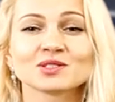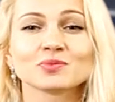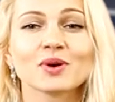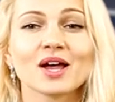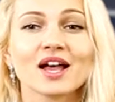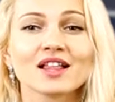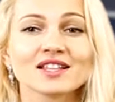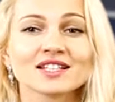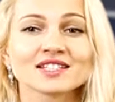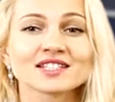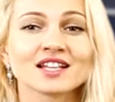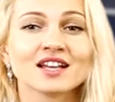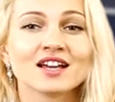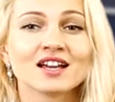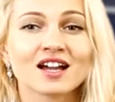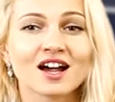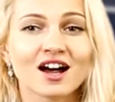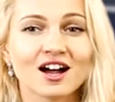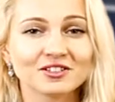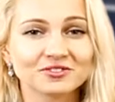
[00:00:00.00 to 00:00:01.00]
as well as
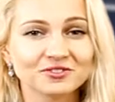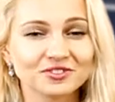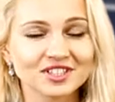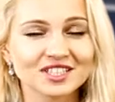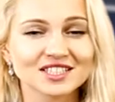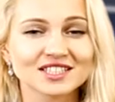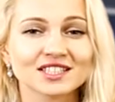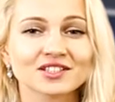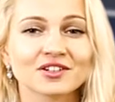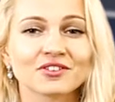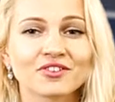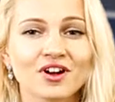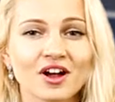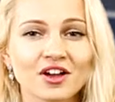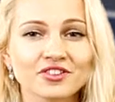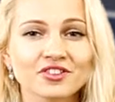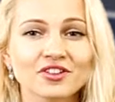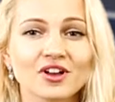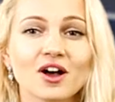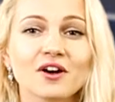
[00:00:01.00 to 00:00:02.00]
confidence in
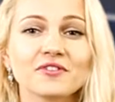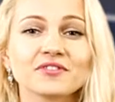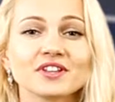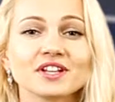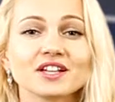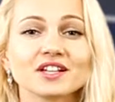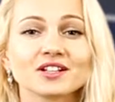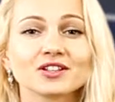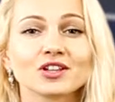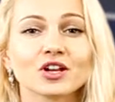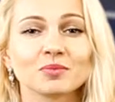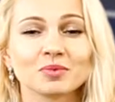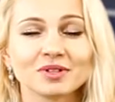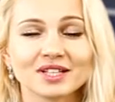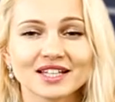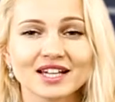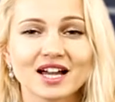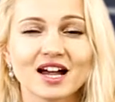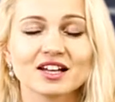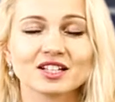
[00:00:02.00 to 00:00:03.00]
growth of the
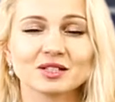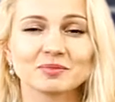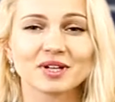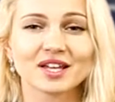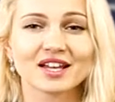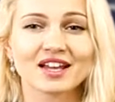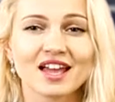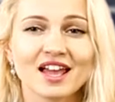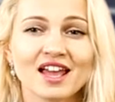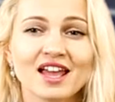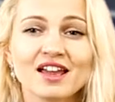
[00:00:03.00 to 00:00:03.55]
global economy.